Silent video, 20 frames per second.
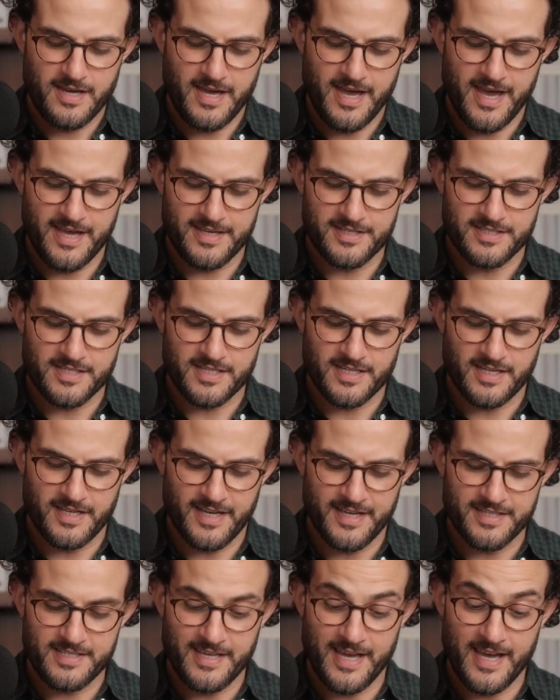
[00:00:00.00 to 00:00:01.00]
And
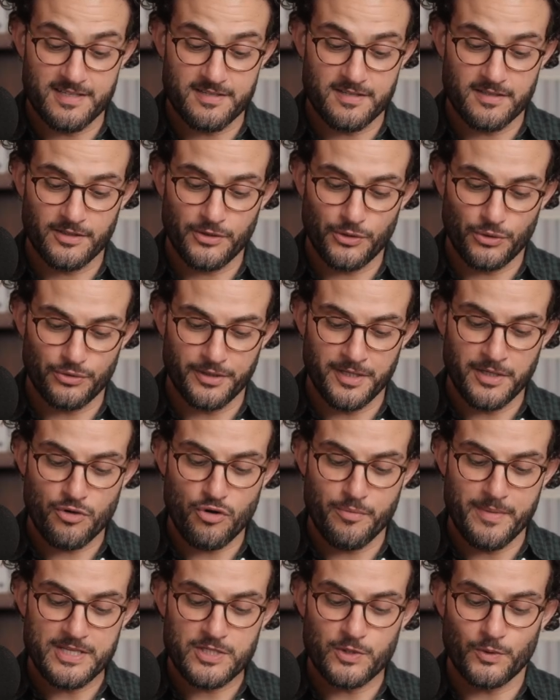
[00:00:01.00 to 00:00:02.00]
it's had little
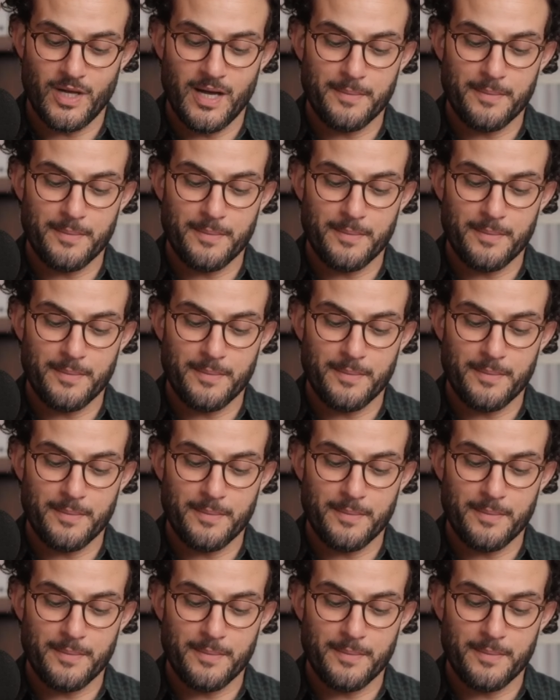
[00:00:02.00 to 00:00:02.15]
incremental